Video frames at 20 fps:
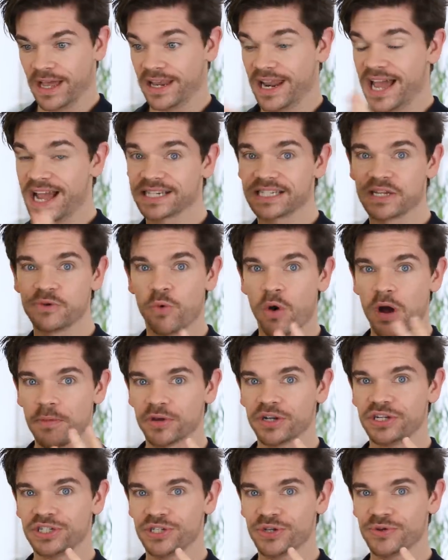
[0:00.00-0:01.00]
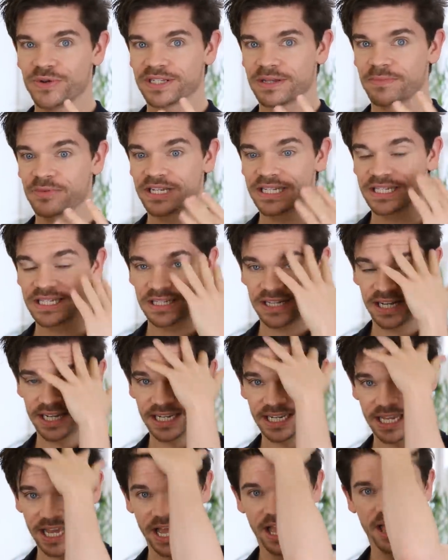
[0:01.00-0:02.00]
And actually what I'm gonna do is I'm gonna
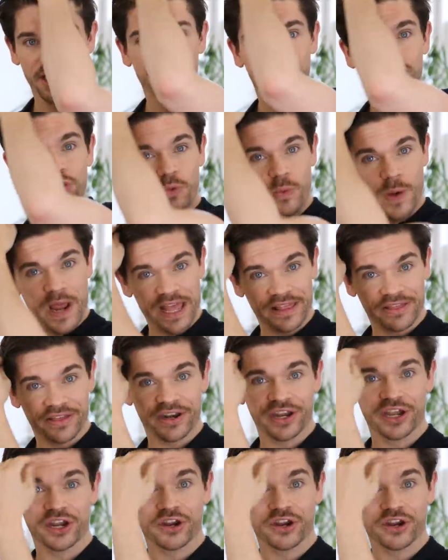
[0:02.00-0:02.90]
style it the way that